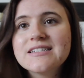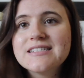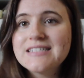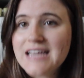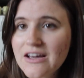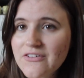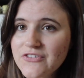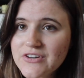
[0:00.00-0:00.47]

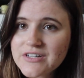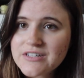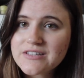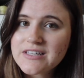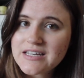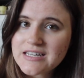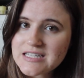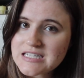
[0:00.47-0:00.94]

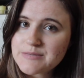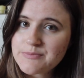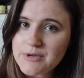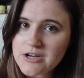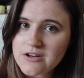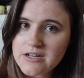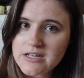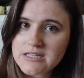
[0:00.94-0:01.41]
definitely
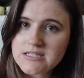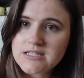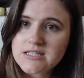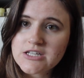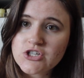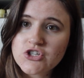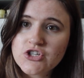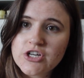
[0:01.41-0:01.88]
experienced
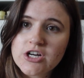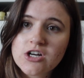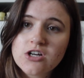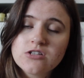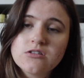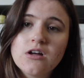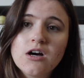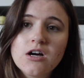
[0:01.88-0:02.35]
this year.
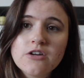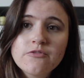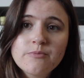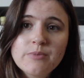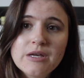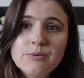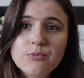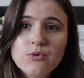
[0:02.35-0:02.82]
A lot
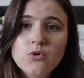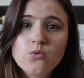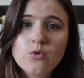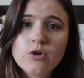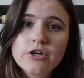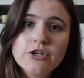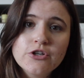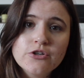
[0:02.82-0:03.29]
of people
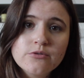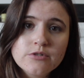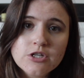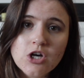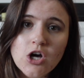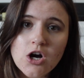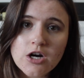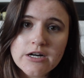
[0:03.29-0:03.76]
were new
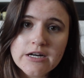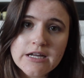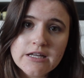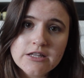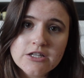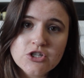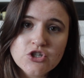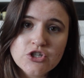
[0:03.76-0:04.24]
to
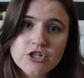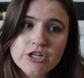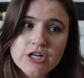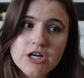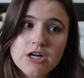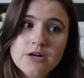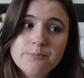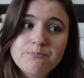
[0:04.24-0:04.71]
gardening this
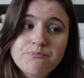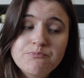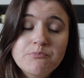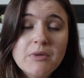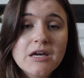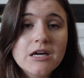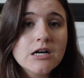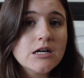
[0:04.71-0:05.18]
year
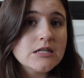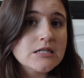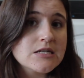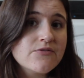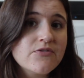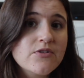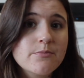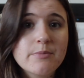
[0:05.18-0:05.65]
because
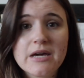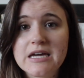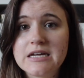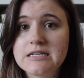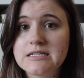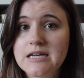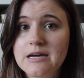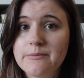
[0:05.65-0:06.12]
of the
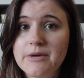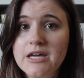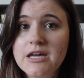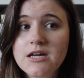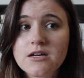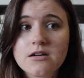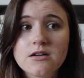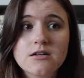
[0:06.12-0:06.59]

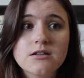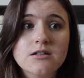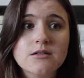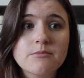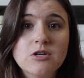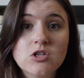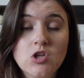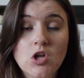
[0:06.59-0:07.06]
pandemic.
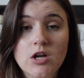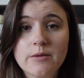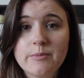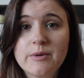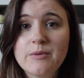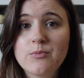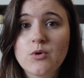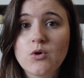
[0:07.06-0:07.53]
A lot of
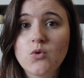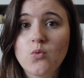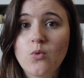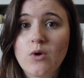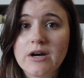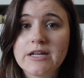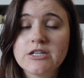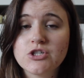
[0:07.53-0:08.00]
people
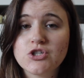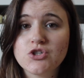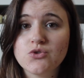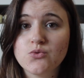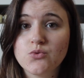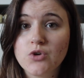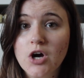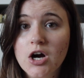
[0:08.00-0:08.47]
wanted
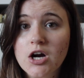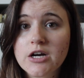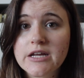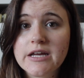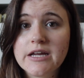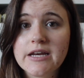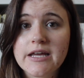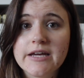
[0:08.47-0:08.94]
to
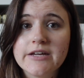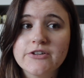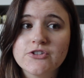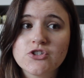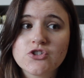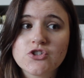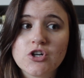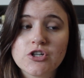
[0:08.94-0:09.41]
garden
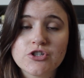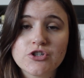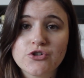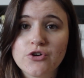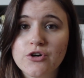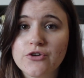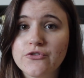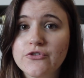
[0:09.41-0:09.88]
and start to
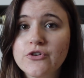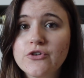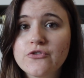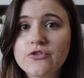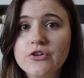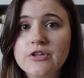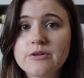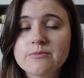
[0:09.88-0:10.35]
grow
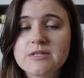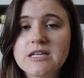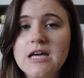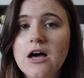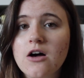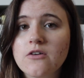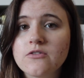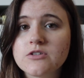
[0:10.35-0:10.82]
food for
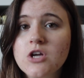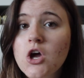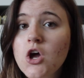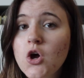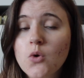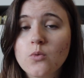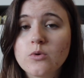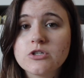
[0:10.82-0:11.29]
themselves,
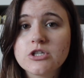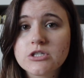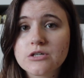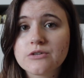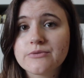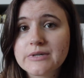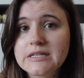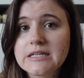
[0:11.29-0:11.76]
which is
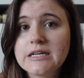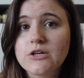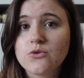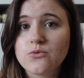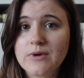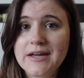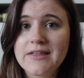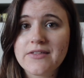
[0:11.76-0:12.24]
a really
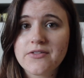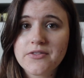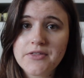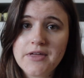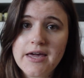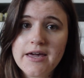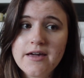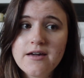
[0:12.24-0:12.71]
great
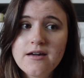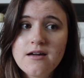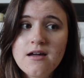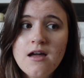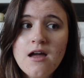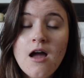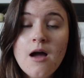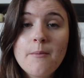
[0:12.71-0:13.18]
thing,
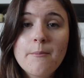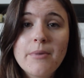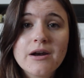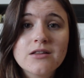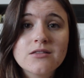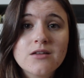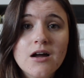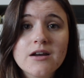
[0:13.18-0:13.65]
but
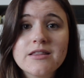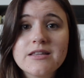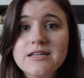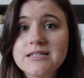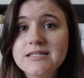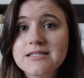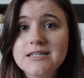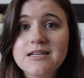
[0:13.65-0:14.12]
a lot of
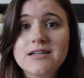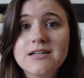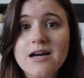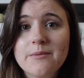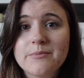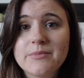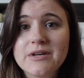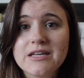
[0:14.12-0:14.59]
these seed
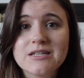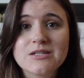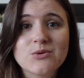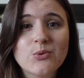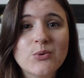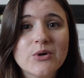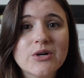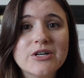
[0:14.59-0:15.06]

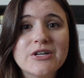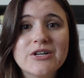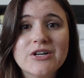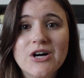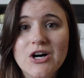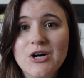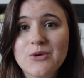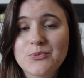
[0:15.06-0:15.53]
companies were
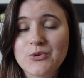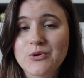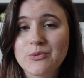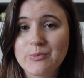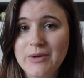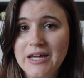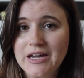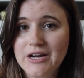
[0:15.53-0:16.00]
not
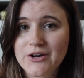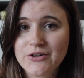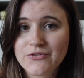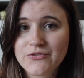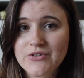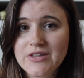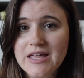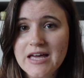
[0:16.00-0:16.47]

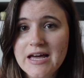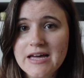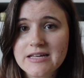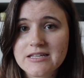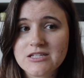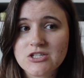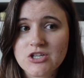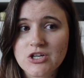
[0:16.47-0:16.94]
prepared for
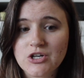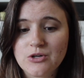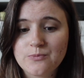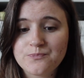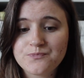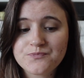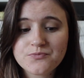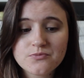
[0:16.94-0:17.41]
that.
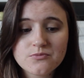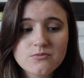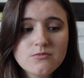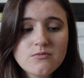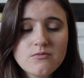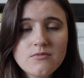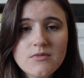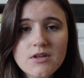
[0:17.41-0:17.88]
So
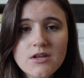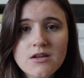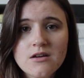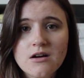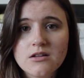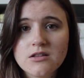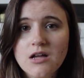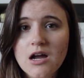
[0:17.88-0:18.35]

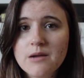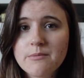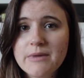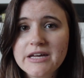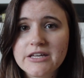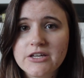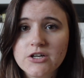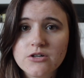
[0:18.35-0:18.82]
a lot of
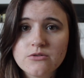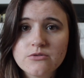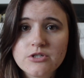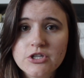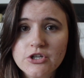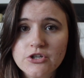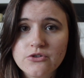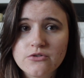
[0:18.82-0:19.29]
my
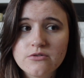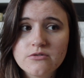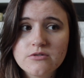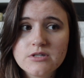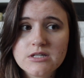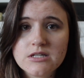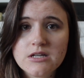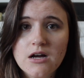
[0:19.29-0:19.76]

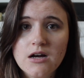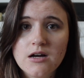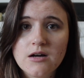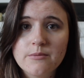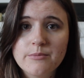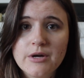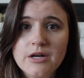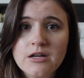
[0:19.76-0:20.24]
go-tos,
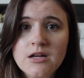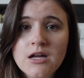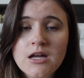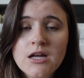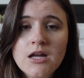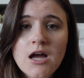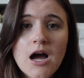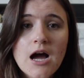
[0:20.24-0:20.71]

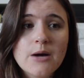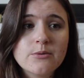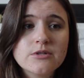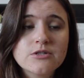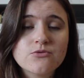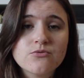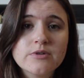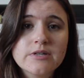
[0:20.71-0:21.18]
I
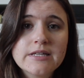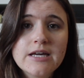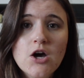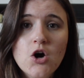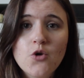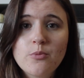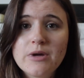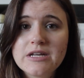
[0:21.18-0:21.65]
was really
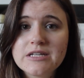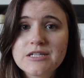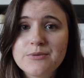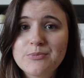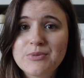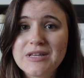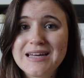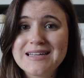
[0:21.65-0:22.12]
hoping
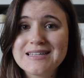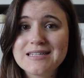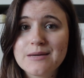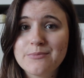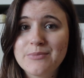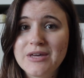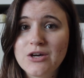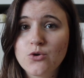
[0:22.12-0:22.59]
to place
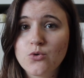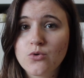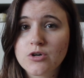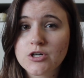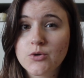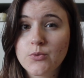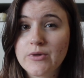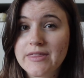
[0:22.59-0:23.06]
a big
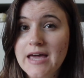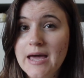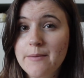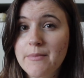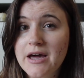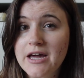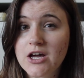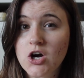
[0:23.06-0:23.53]
order with
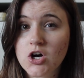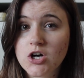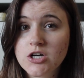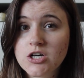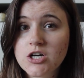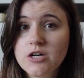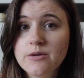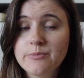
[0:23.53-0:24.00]
MI
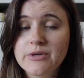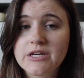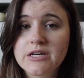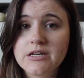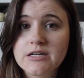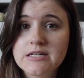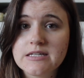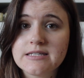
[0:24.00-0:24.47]
Gardener
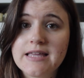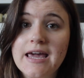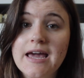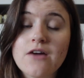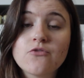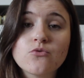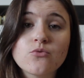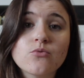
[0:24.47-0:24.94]
because they
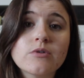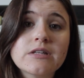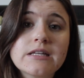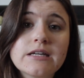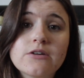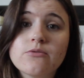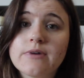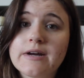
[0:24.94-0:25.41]
have
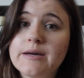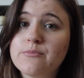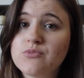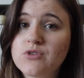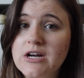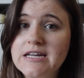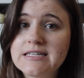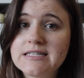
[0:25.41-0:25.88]
really great
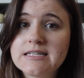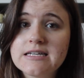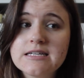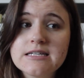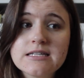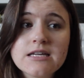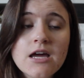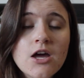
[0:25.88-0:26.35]

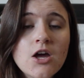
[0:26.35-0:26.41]
prices,